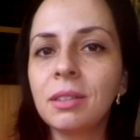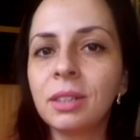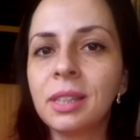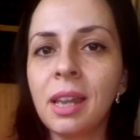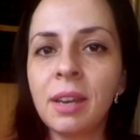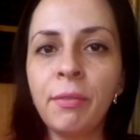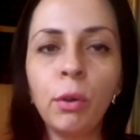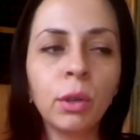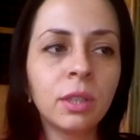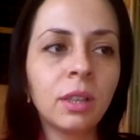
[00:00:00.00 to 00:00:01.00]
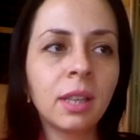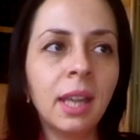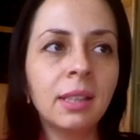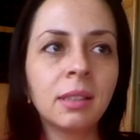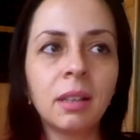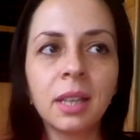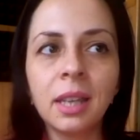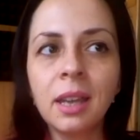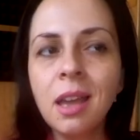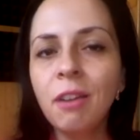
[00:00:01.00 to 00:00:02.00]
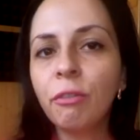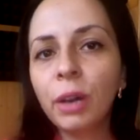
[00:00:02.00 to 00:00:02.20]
centers that are focused on kids starting